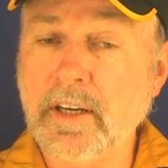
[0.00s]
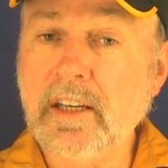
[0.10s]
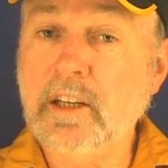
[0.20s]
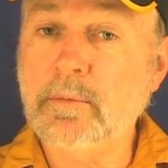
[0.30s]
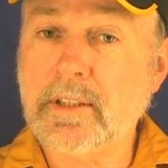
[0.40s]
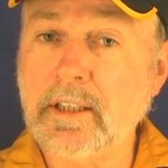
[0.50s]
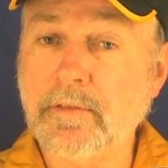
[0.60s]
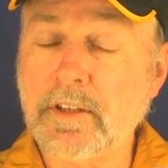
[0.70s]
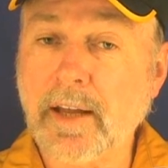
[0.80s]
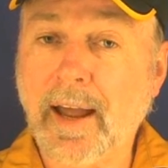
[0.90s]
He
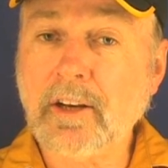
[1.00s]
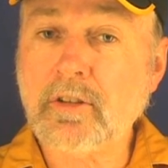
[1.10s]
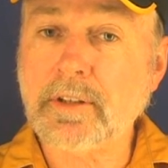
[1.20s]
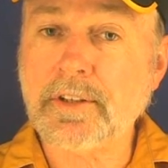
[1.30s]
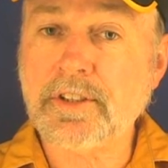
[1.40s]
himself is actually a